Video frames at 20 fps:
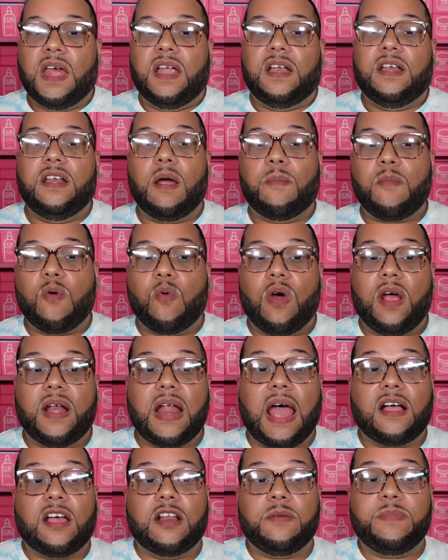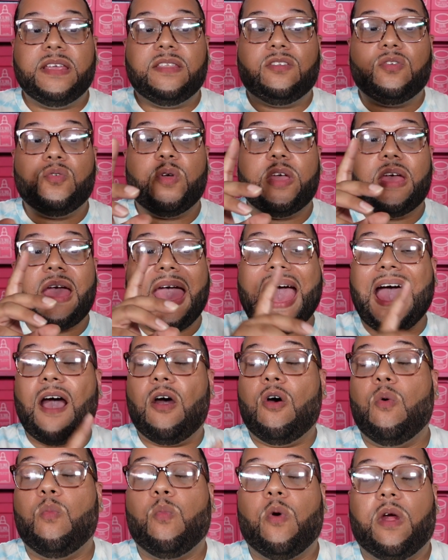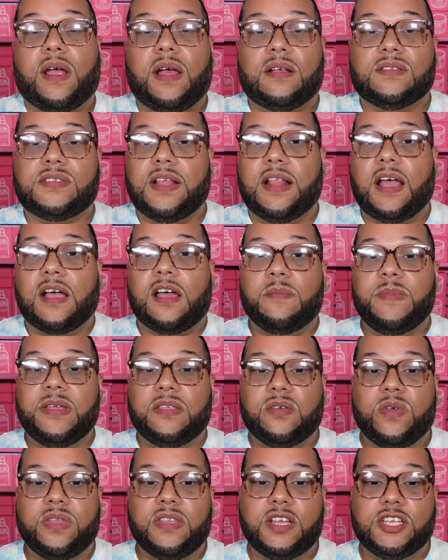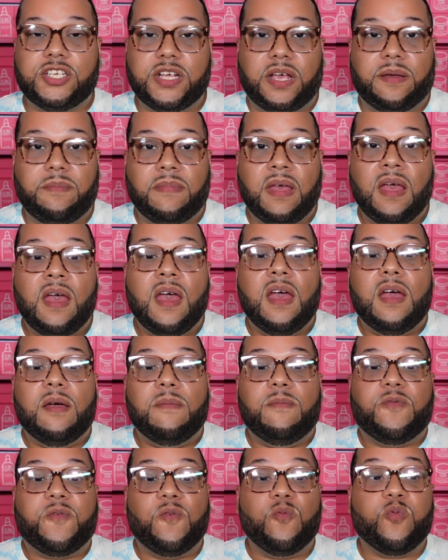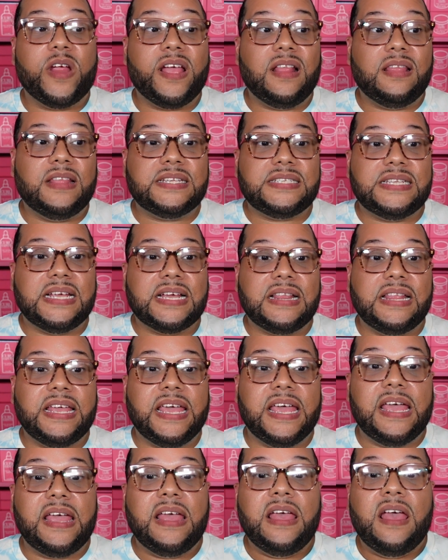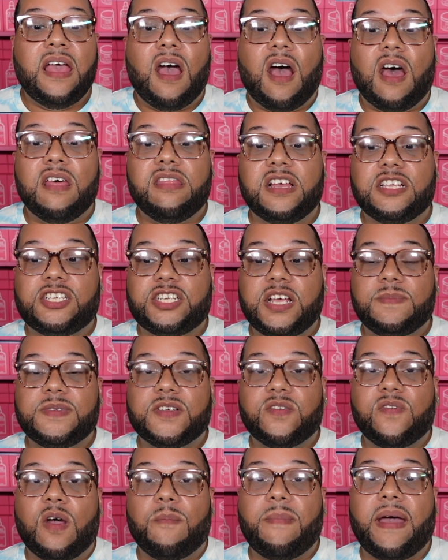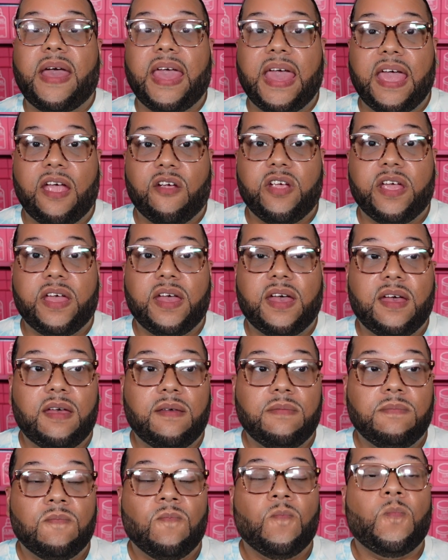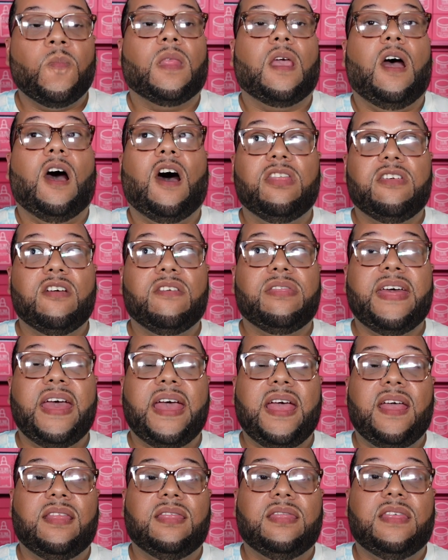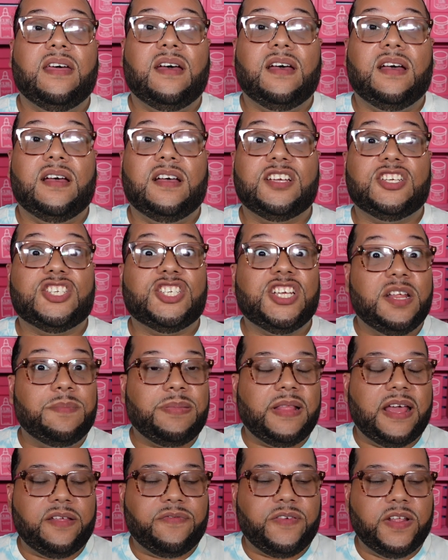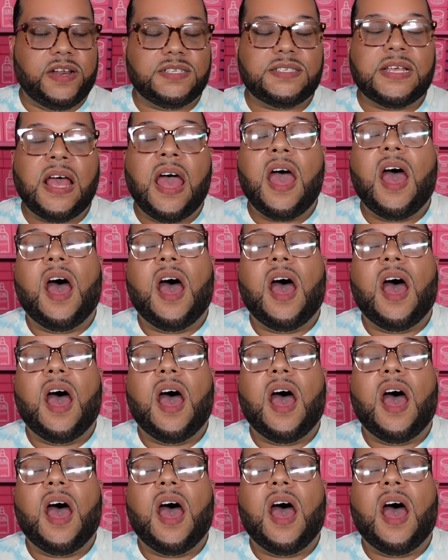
Number one, I'm gonna be doing at-home workouts. I'm not gonna be doing the gym. Realistically, the gyms around my area, other than the shitty Planet Fitness,